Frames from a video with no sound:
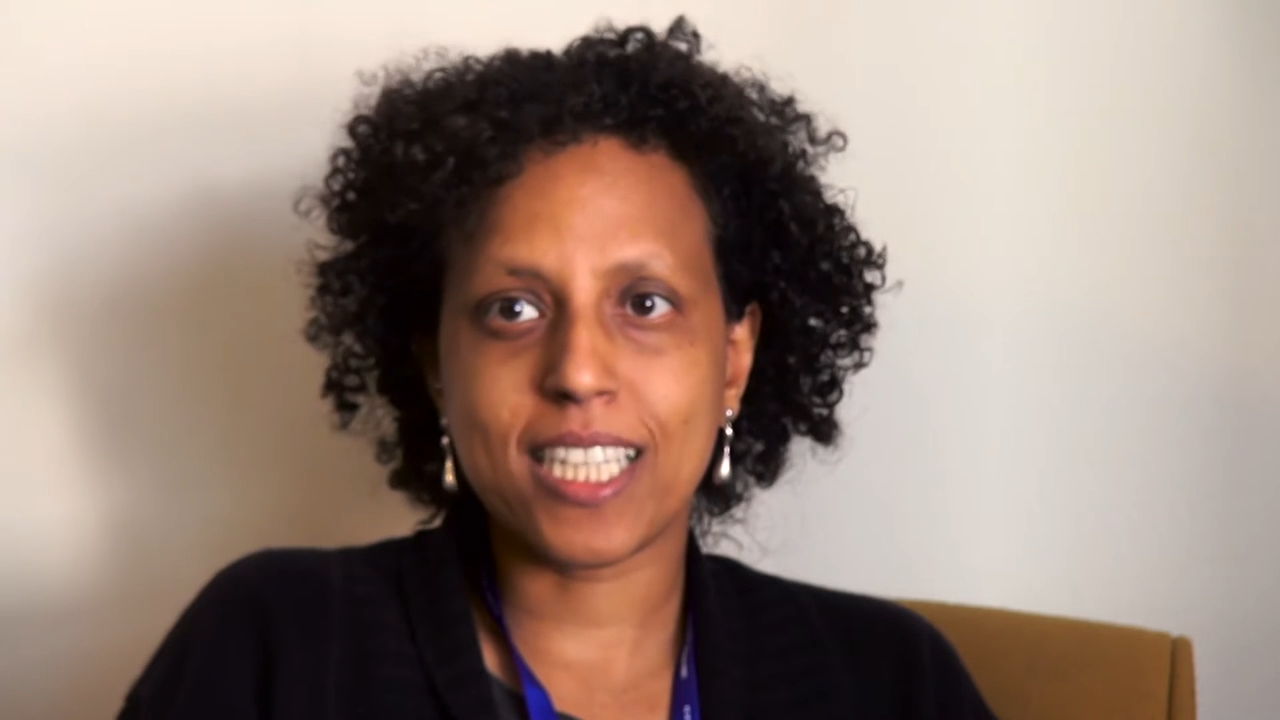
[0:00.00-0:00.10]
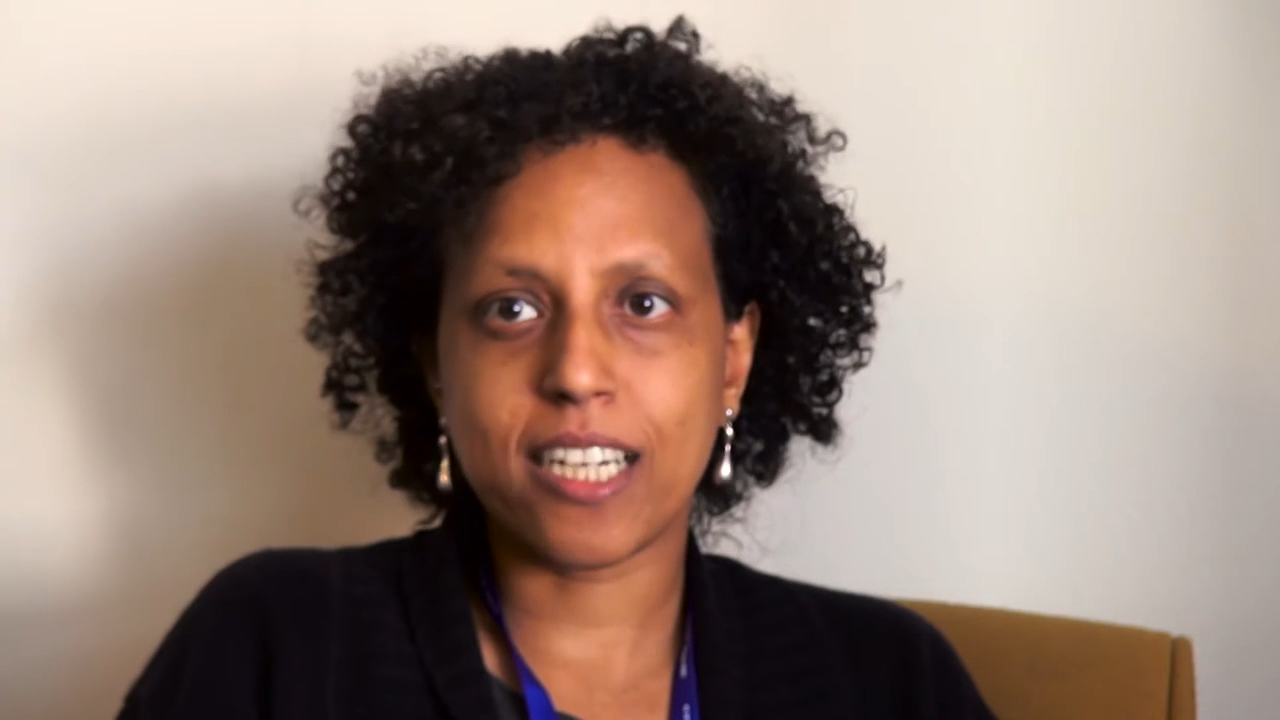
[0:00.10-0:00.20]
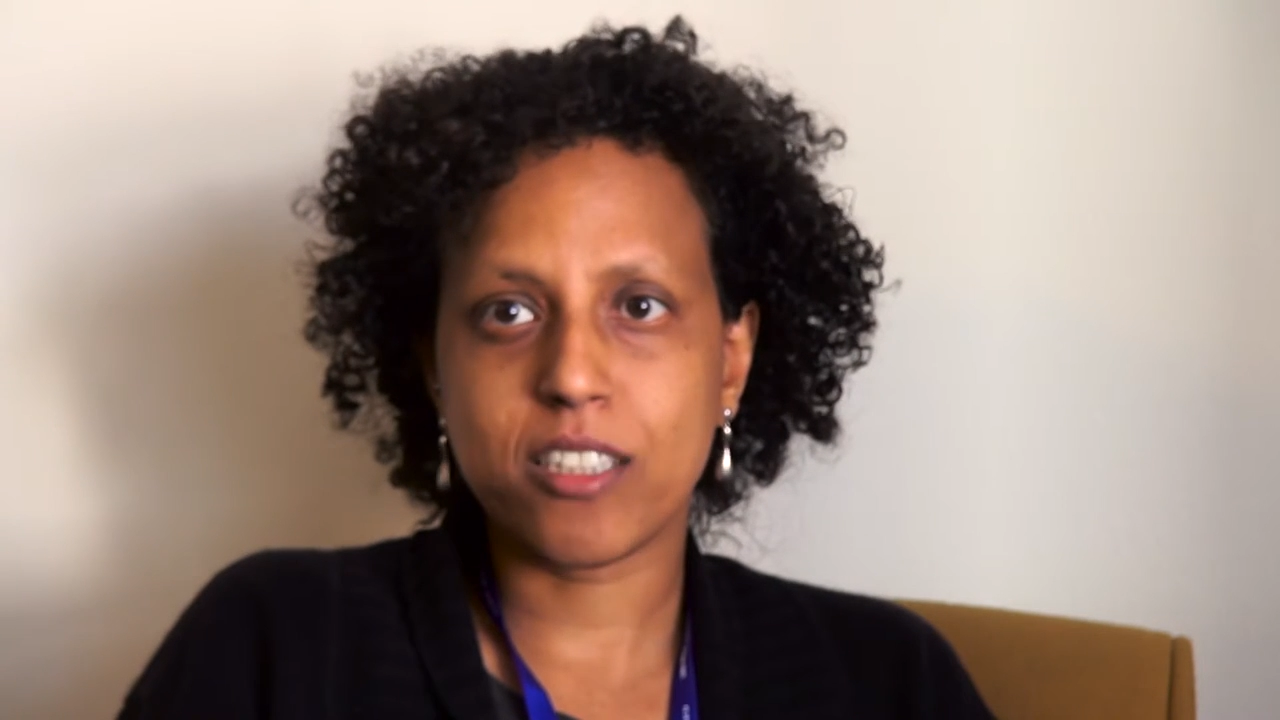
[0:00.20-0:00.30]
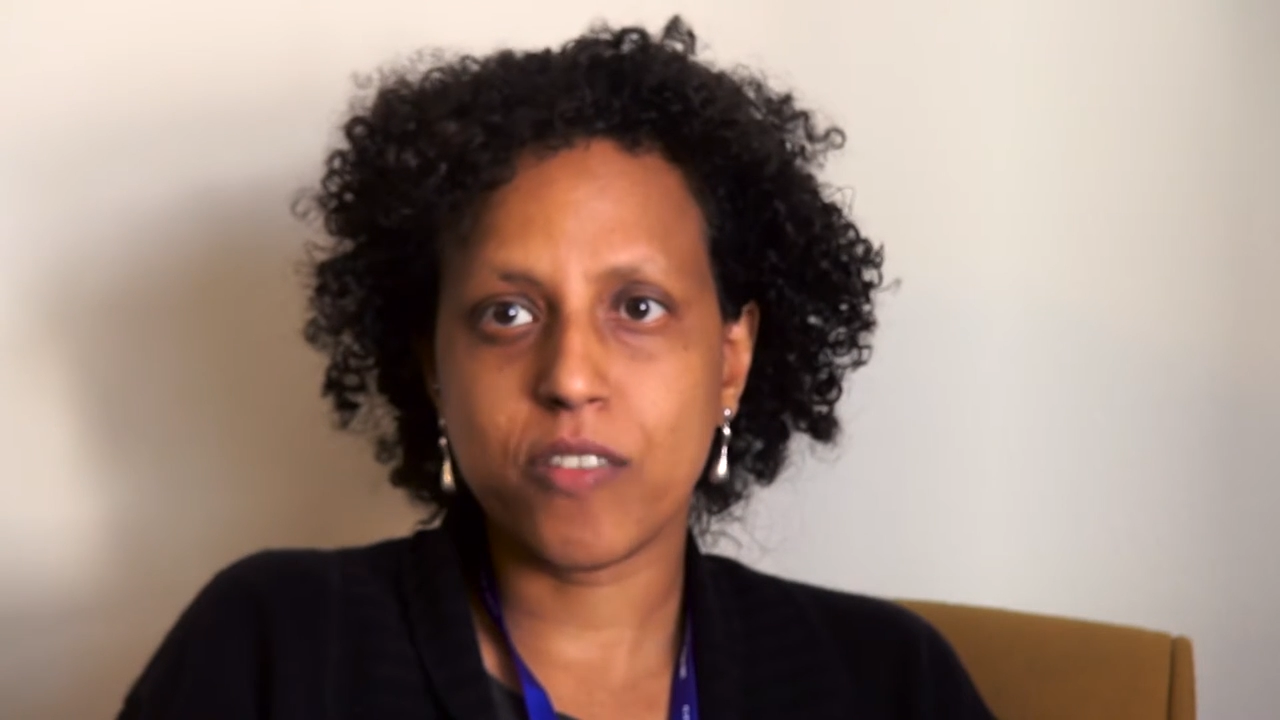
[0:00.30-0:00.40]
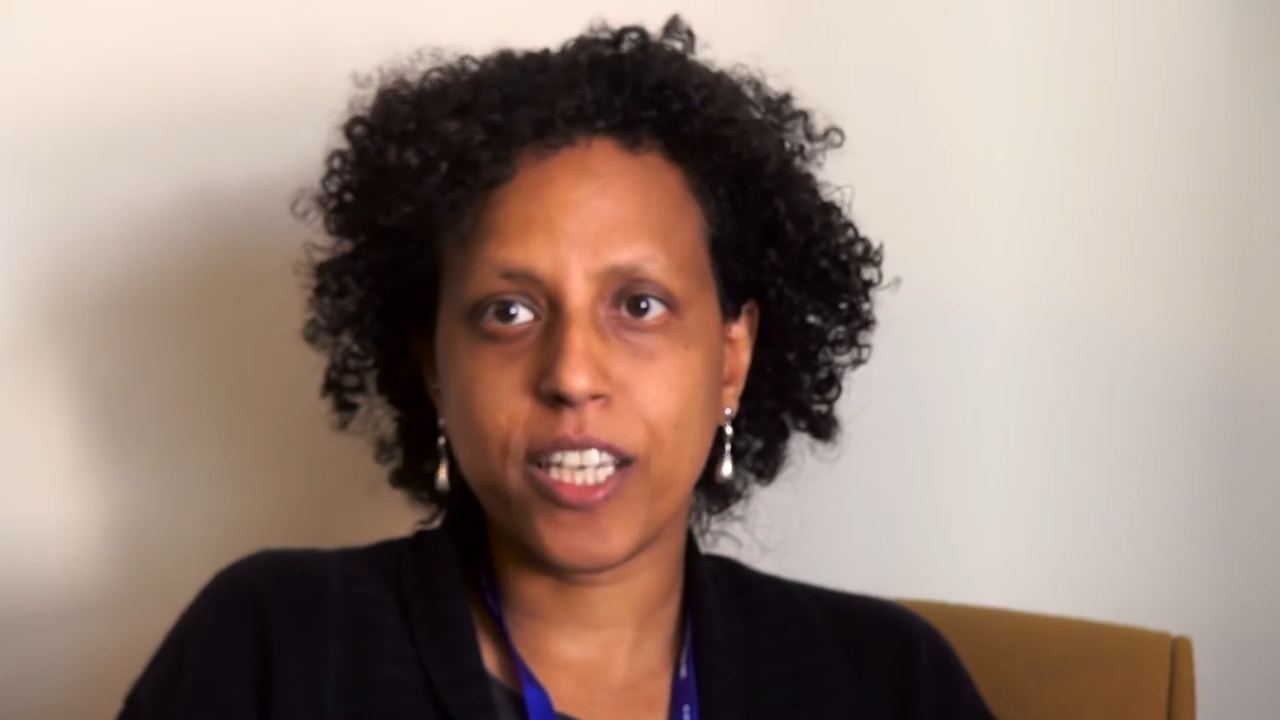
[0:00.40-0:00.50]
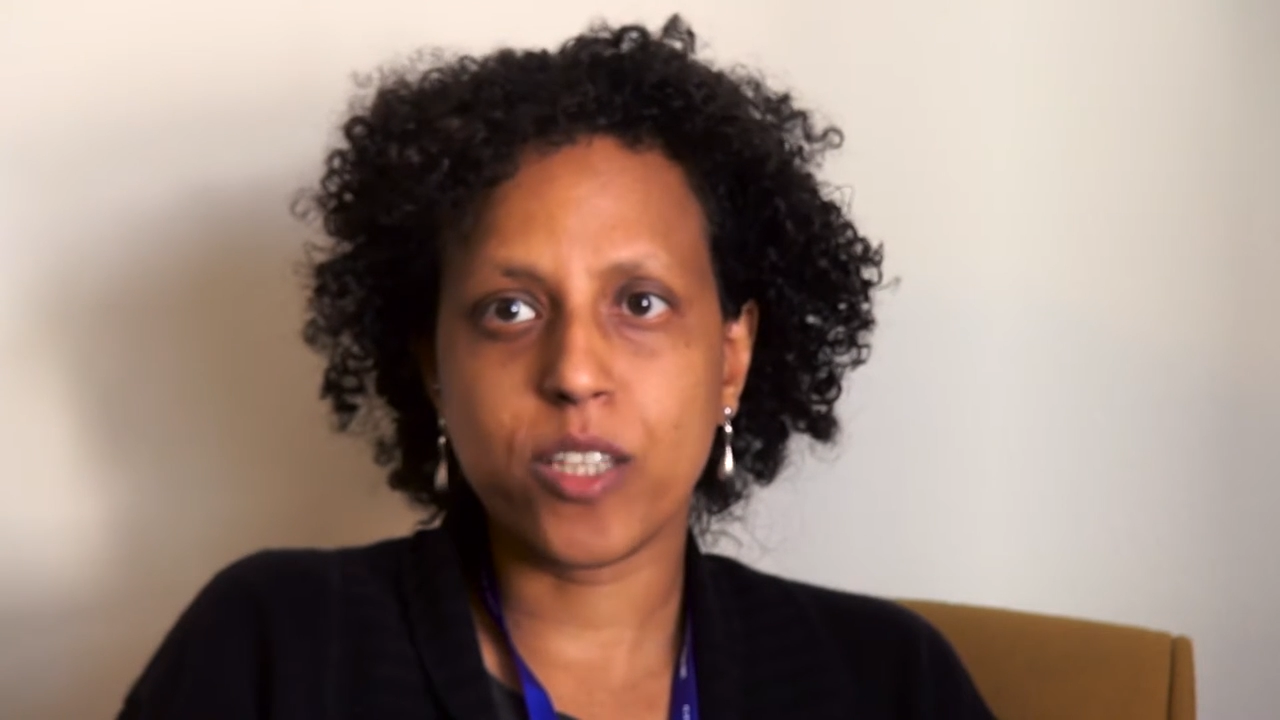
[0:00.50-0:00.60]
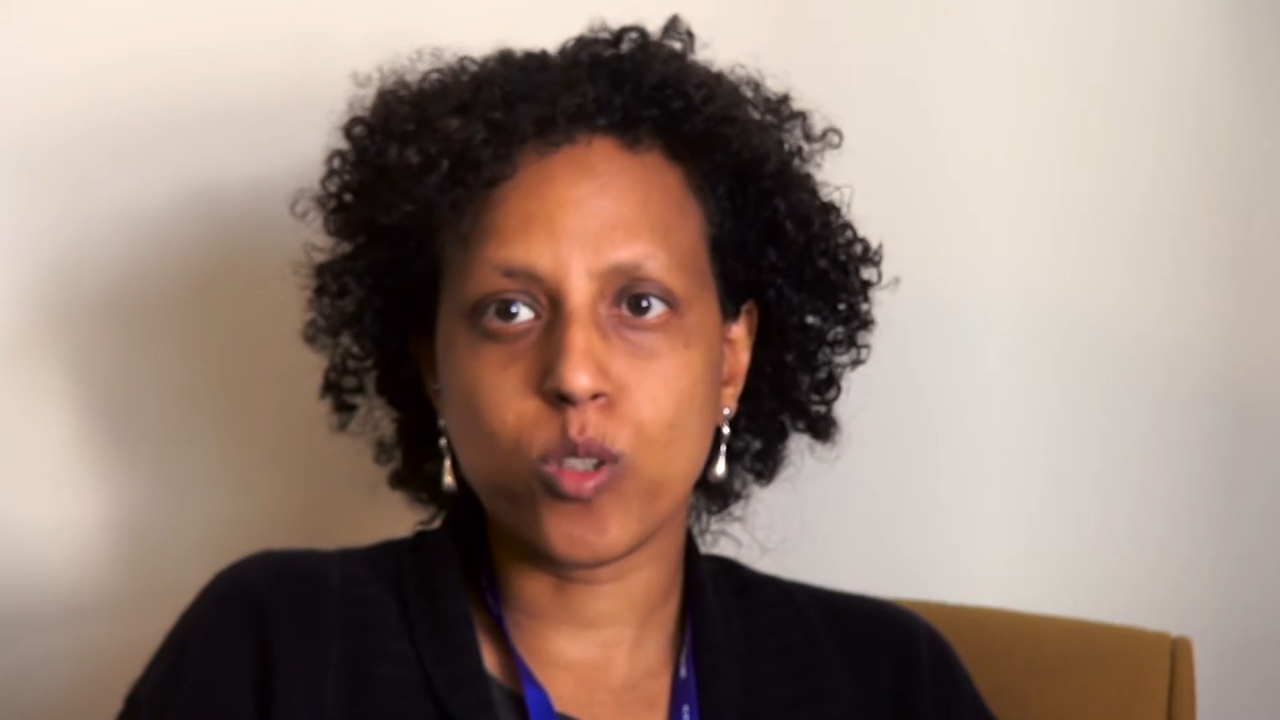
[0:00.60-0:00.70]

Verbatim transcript: the extractive